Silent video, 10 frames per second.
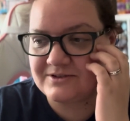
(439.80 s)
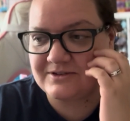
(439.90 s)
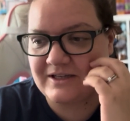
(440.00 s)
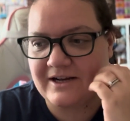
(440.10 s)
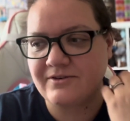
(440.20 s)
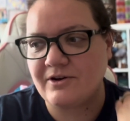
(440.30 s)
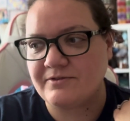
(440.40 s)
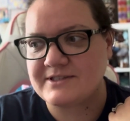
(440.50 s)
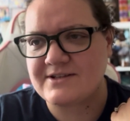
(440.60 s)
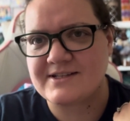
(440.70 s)
I don't know if
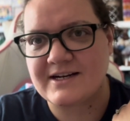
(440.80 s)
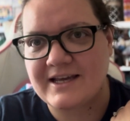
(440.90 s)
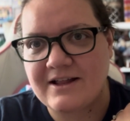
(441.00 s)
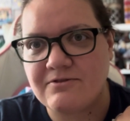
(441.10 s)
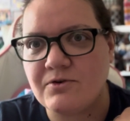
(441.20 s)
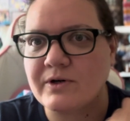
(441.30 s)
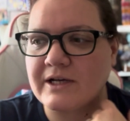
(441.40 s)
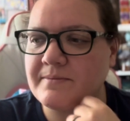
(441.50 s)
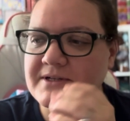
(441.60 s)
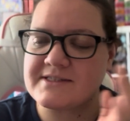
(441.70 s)
it's outside of California,
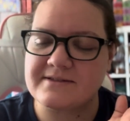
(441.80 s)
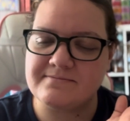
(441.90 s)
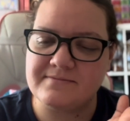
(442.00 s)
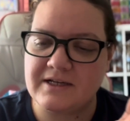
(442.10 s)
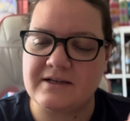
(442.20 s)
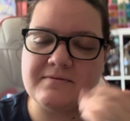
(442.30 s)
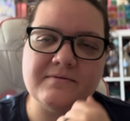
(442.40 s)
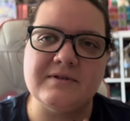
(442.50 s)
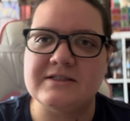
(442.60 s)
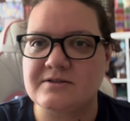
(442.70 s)
but it's
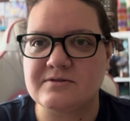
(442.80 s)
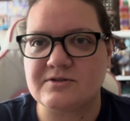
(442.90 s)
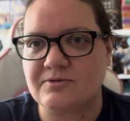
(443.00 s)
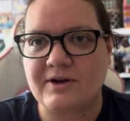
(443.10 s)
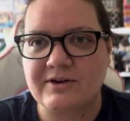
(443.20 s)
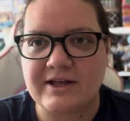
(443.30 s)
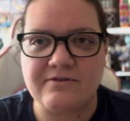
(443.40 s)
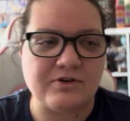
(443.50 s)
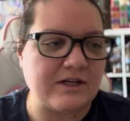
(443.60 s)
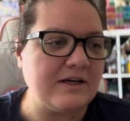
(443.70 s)
throughout
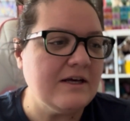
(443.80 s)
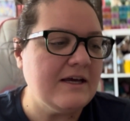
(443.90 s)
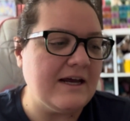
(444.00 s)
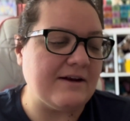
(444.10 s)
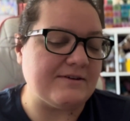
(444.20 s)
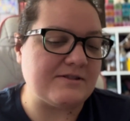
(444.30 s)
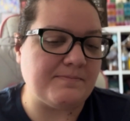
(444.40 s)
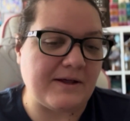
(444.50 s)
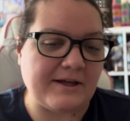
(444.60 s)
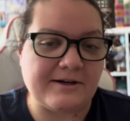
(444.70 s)
California. Anyways,
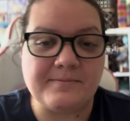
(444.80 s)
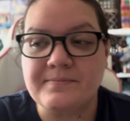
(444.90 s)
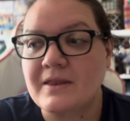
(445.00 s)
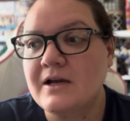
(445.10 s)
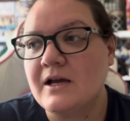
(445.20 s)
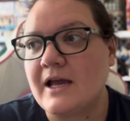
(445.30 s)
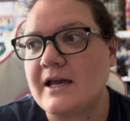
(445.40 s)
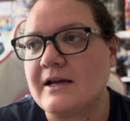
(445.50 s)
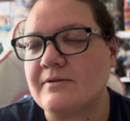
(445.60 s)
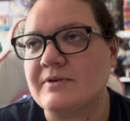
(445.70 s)
Bel Air.
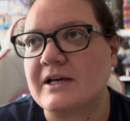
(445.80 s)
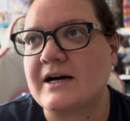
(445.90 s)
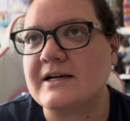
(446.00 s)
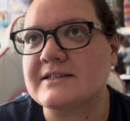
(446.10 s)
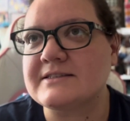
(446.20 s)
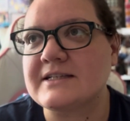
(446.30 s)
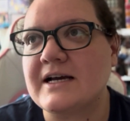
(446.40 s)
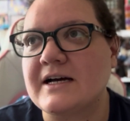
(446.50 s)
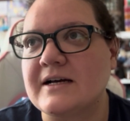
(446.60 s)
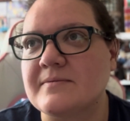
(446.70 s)
And we got
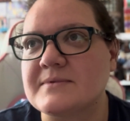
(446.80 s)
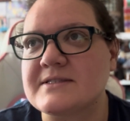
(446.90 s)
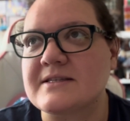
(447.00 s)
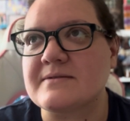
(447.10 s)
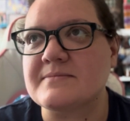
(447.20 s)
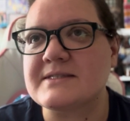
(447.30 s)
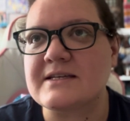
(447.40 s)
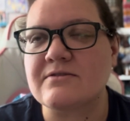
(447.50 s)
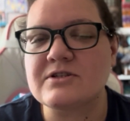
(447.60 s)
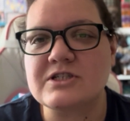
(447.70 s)
some
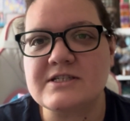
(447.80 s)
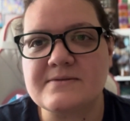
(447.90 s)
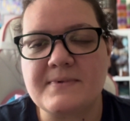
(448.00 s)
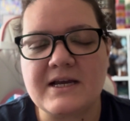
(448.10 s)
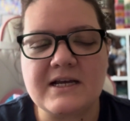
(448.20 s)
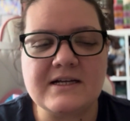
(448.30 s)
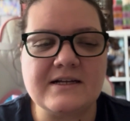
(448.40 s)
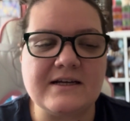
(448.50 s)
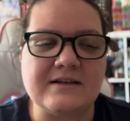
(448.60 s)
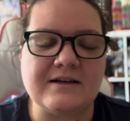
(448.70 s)
sandwiches made.
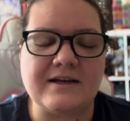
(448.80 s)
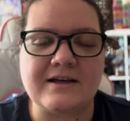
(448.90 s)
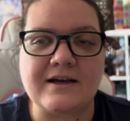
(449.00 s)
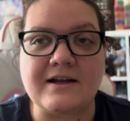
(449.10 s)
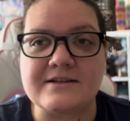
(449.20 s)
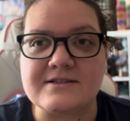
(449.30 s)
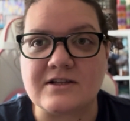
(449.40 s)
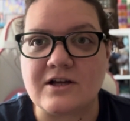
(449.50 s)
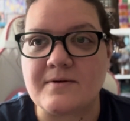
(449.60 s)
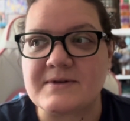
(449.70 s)
Got a
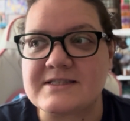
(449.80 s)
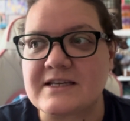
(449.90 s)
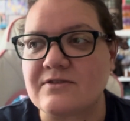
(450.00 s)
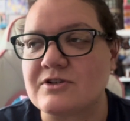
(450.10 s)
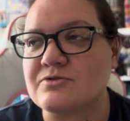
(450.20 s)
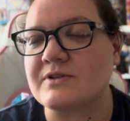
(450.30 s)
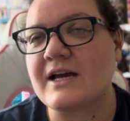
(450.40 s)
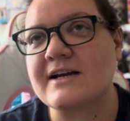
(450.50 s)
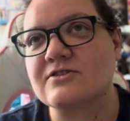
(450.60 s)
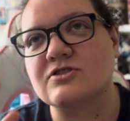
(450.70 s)
salami sandwich with
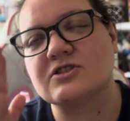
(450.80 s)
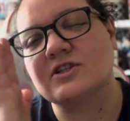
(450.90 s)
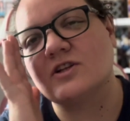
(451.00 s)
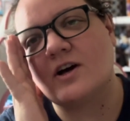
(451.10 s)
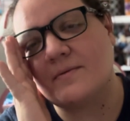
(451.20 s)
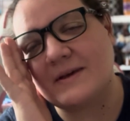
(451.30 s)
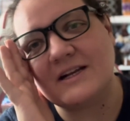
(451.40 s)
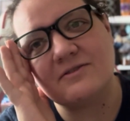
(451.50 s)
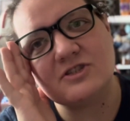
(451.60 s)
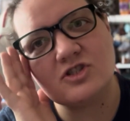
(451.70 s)
extra salami, and
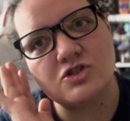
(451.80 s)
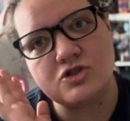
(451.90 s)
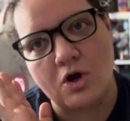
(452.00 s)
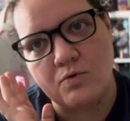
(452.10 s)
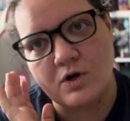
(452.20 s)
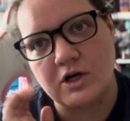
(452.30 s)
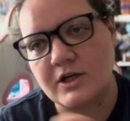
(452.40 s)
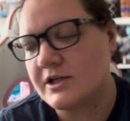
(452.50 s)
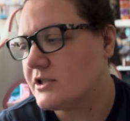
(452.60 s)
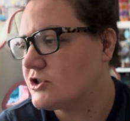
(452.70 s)
it was so
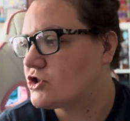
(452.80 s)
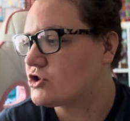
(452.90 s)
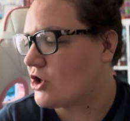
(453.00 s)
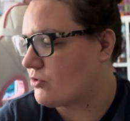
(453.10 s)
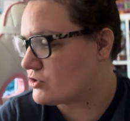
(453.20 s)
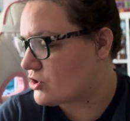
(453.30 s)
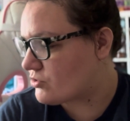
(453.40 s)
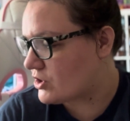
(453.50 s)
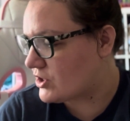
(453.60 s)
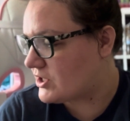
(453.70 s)
good. So
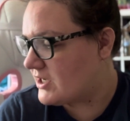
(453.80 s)
good.